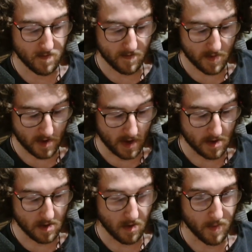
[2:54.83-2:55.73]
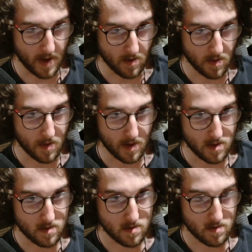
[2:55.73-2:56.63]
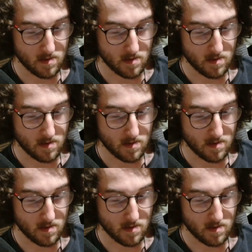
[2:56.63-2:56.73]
start to look back on things,